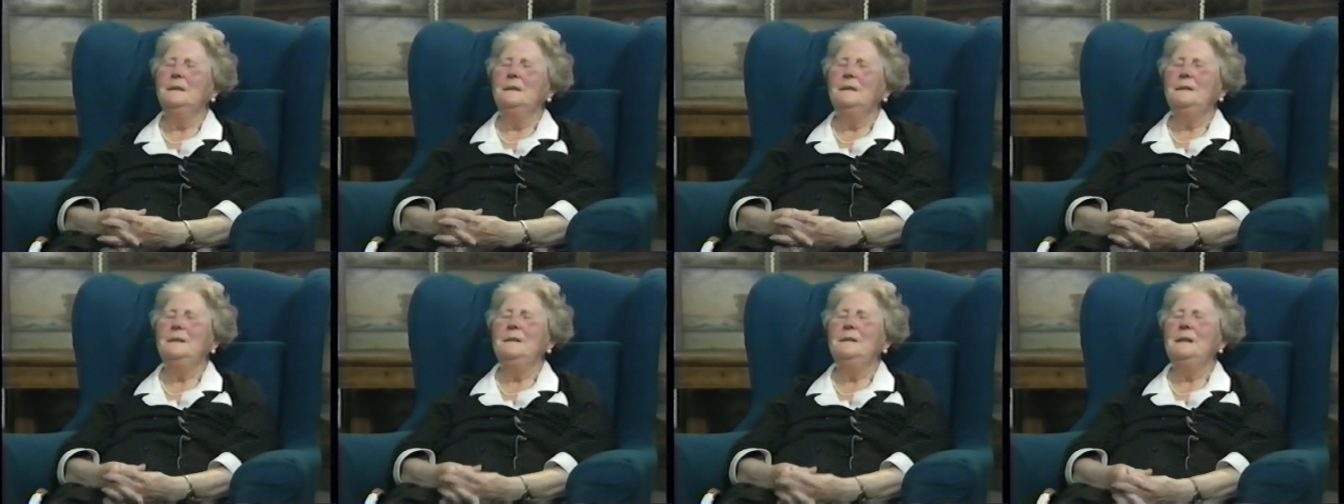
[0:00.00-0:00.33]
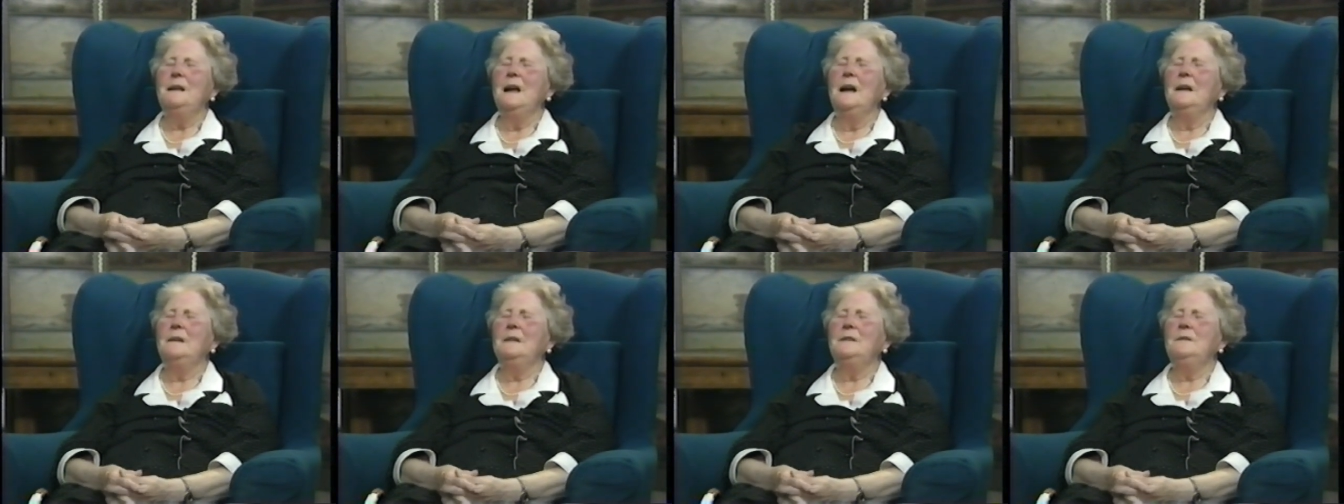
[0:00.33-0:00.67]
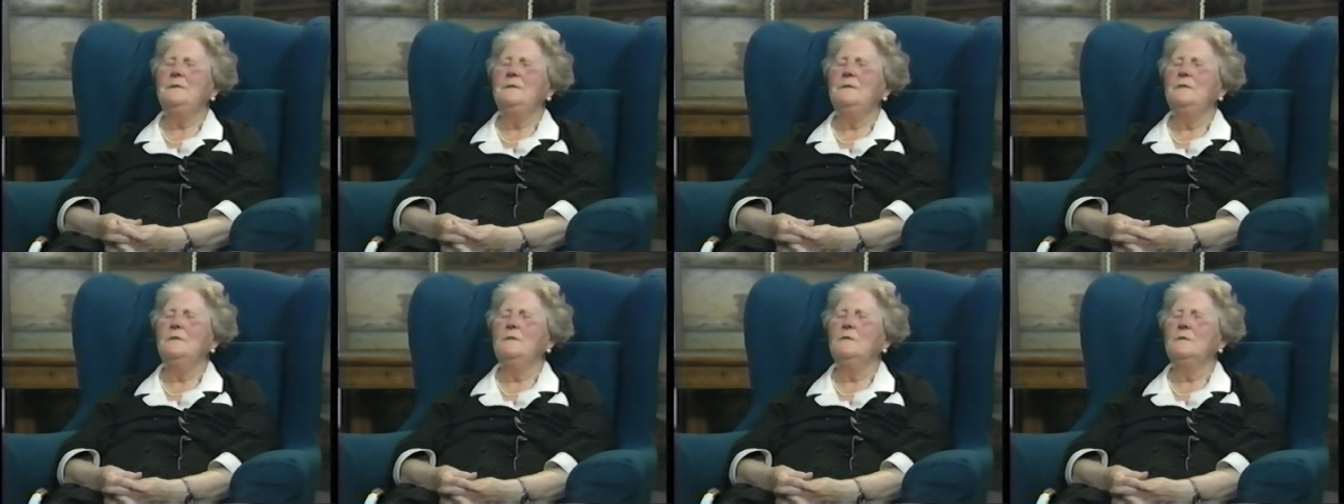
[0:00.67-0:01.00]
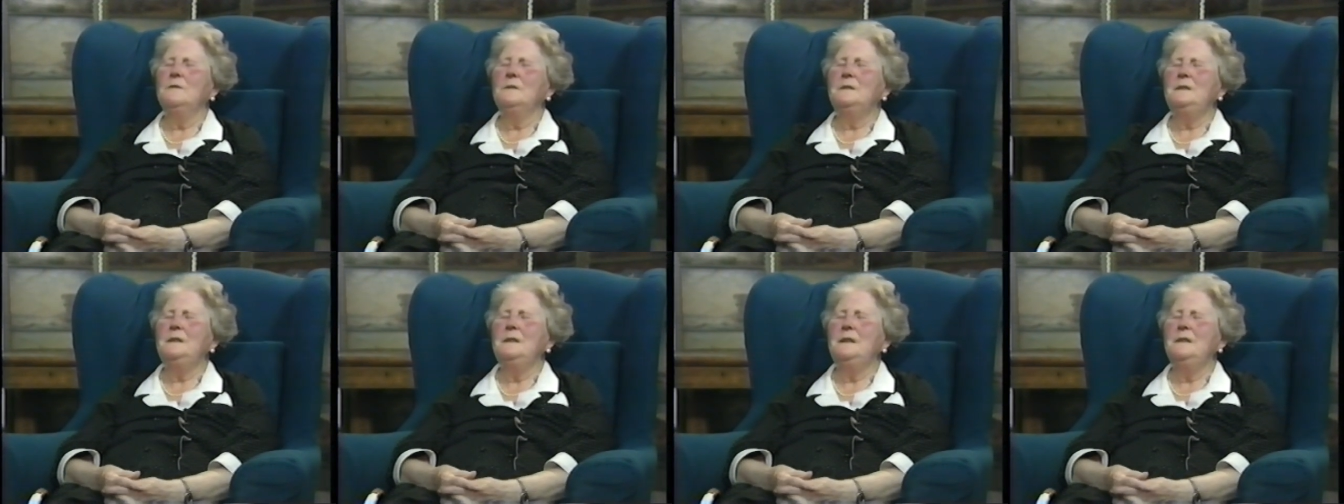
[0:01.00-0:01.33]
in
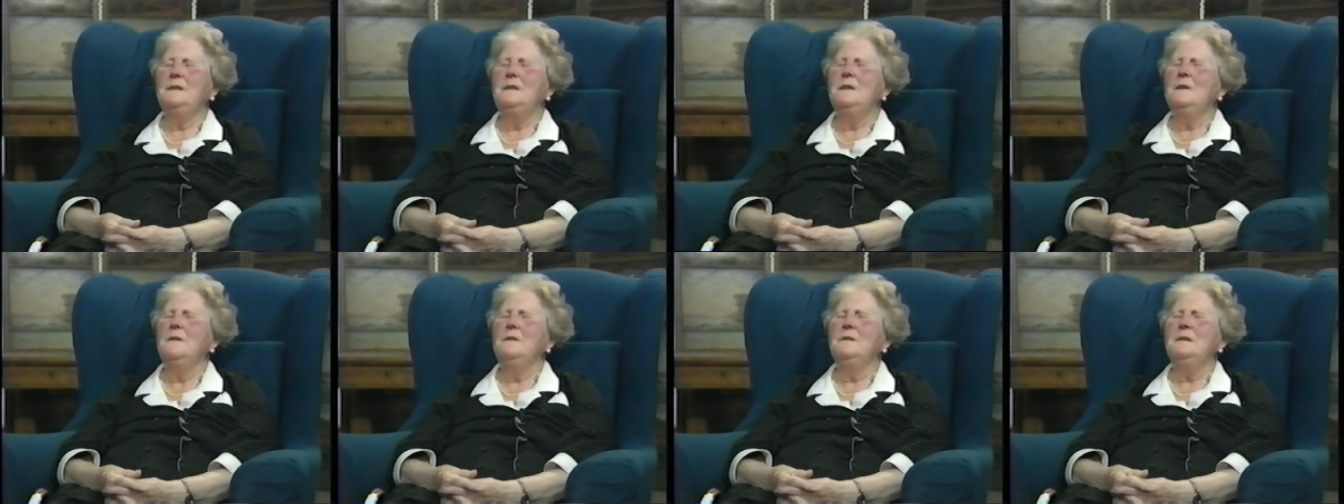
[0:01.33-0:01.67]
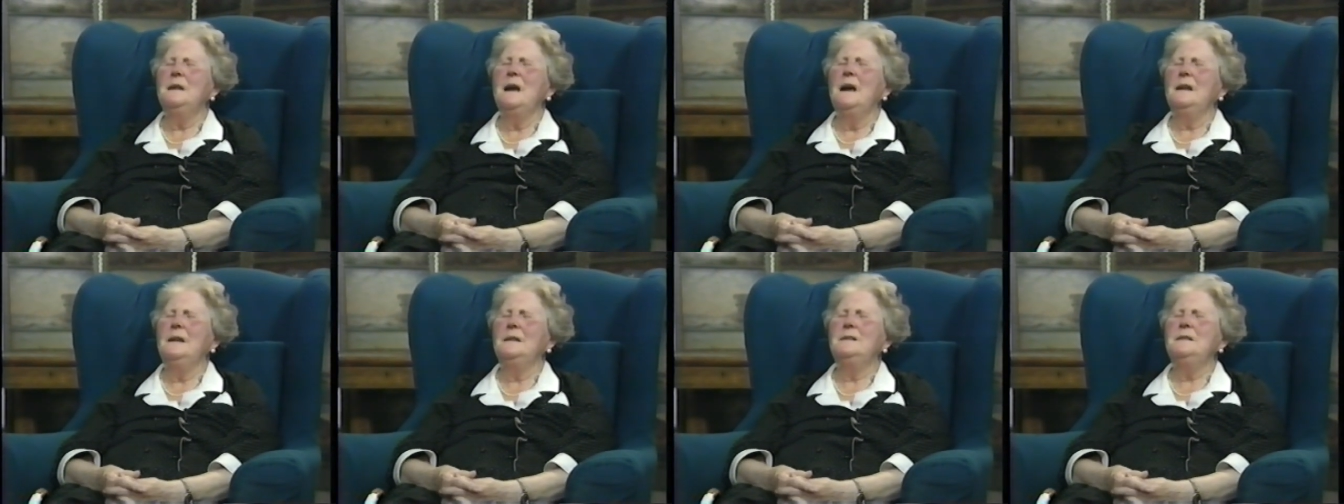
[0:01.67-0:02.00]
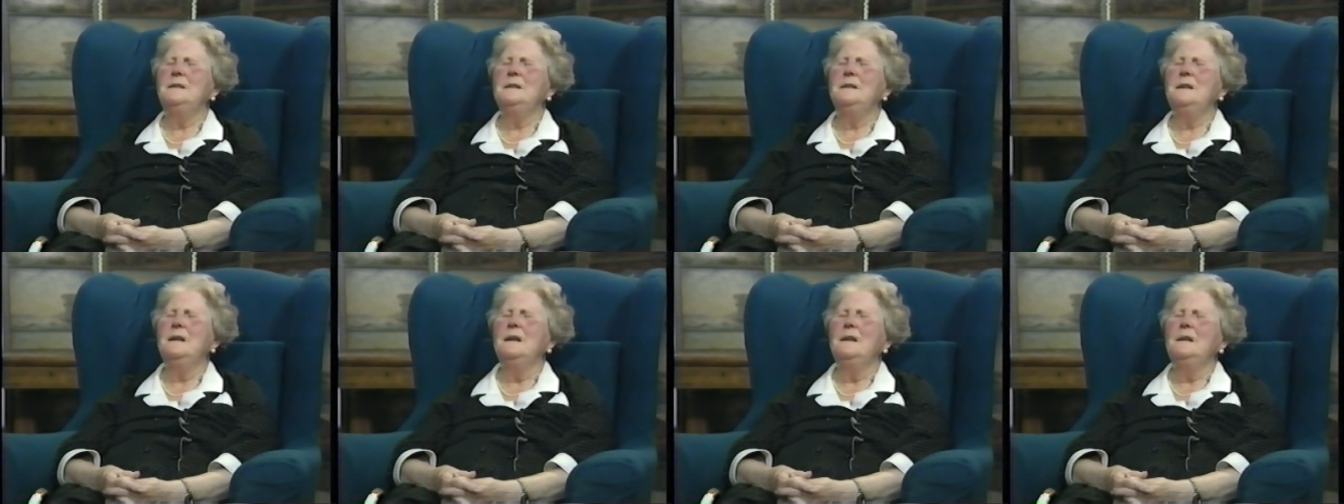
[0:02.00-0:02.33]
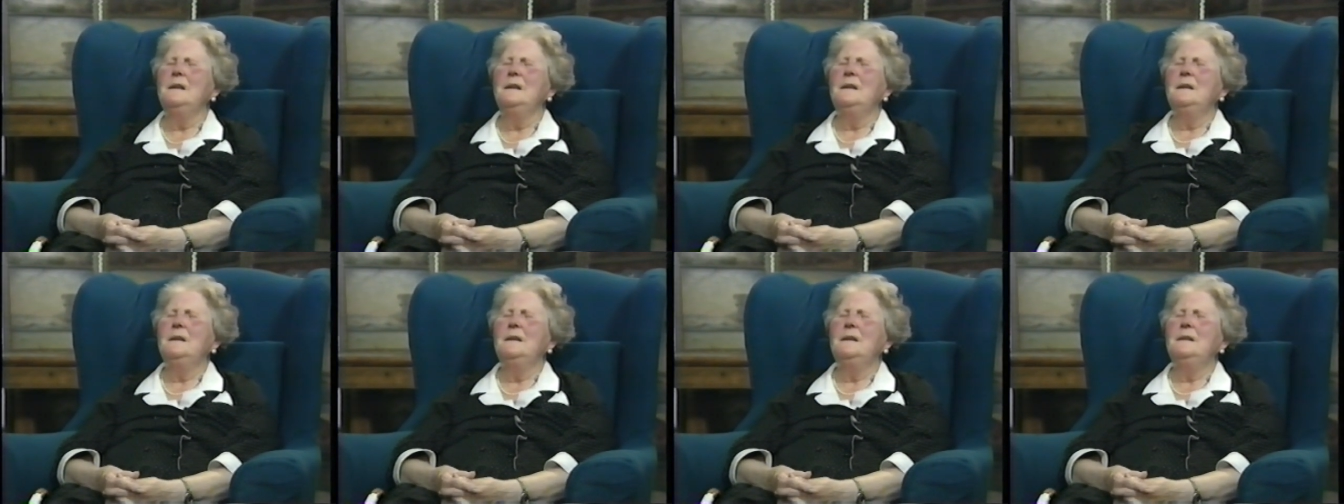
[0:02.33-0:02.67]
1914, no, in
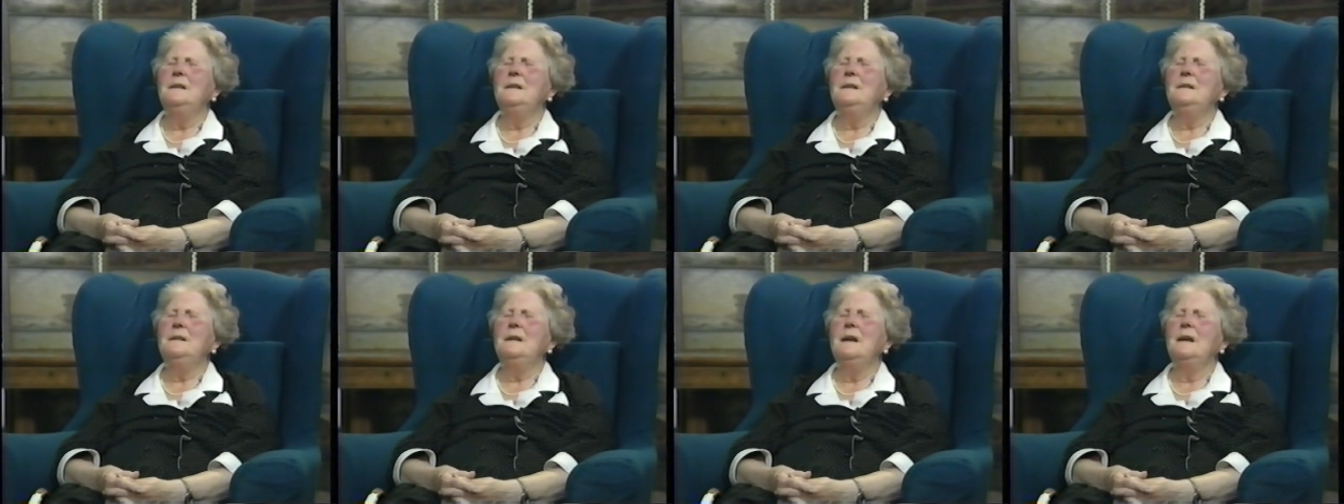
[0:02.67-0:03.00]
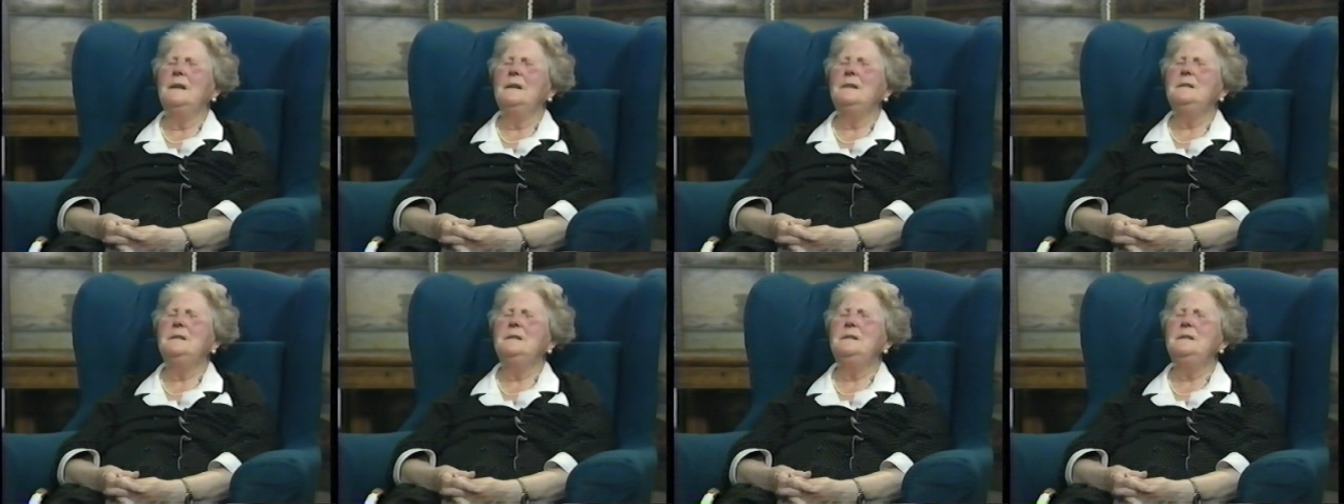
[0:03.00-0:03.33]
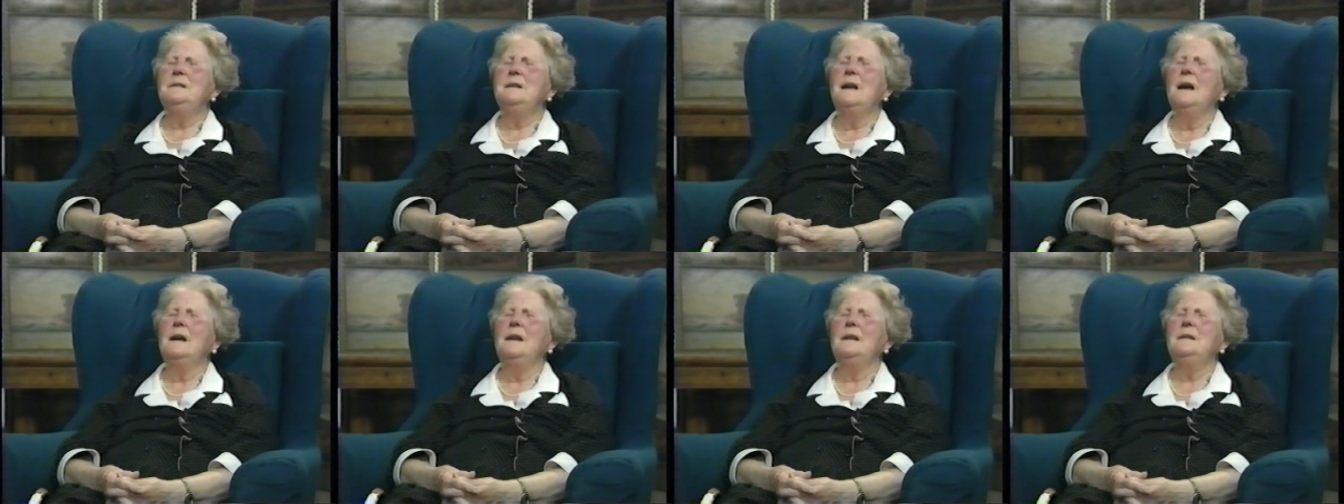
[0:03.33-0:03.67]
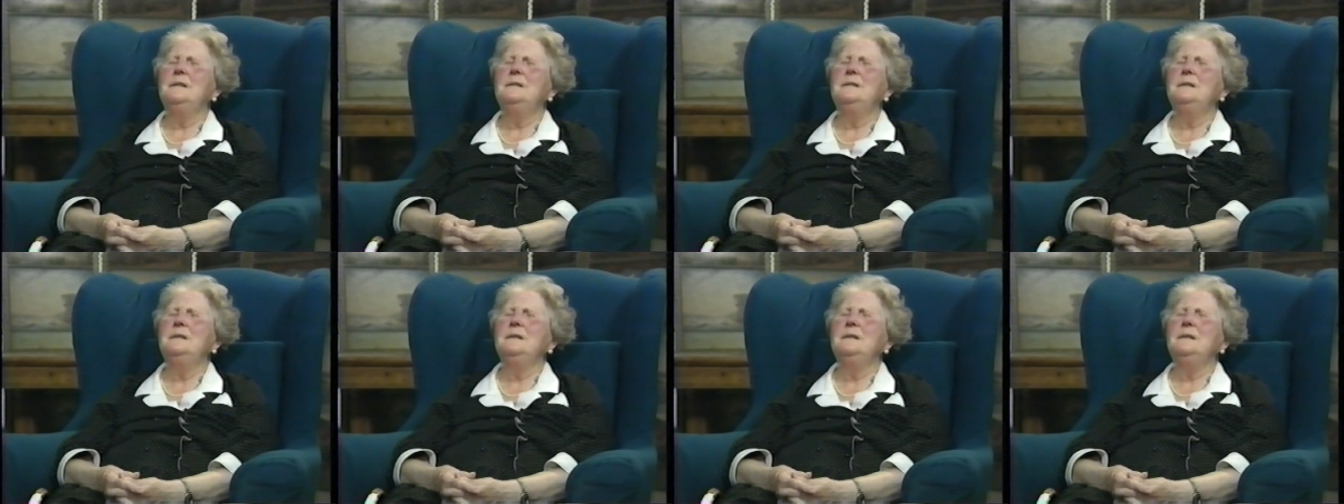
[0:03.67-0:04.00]

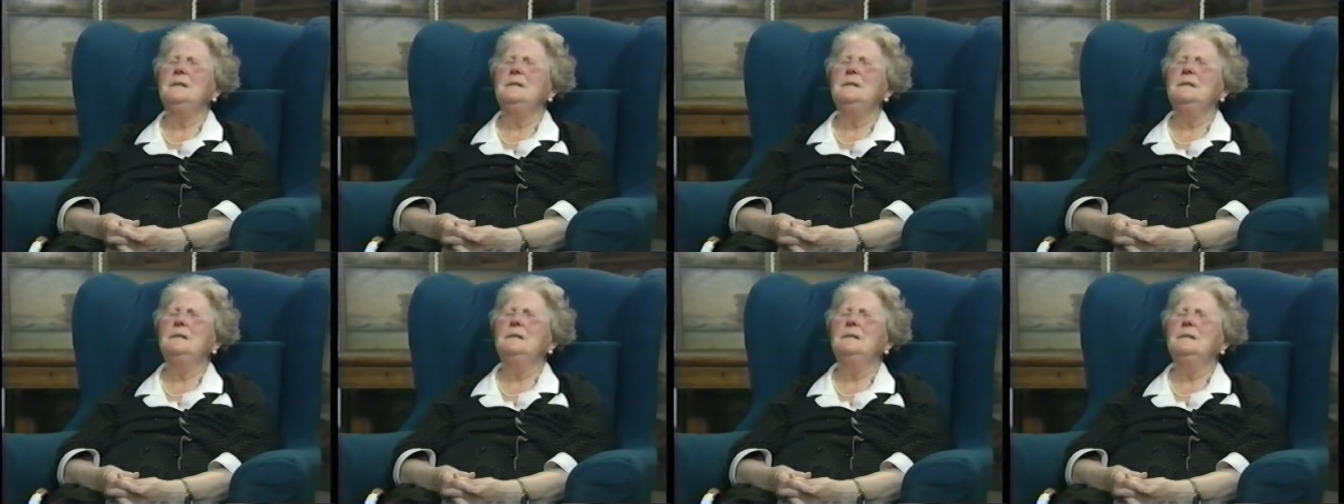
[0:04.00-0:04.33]
1919,